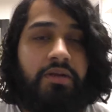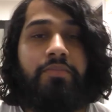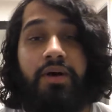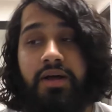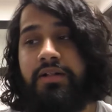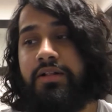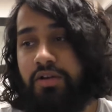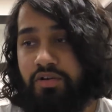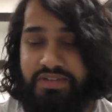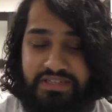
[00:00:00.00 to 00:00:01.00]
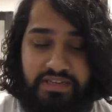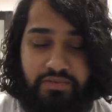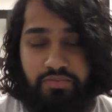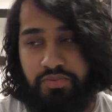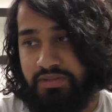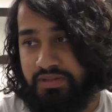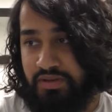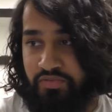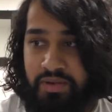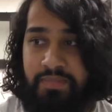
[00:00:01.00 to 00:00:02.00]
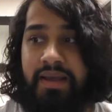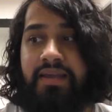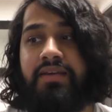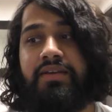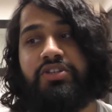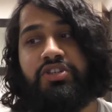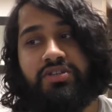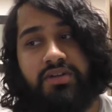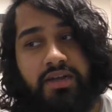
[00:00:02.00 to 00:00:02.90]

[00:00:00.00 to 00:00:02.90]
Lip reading: But obviously with the repackage,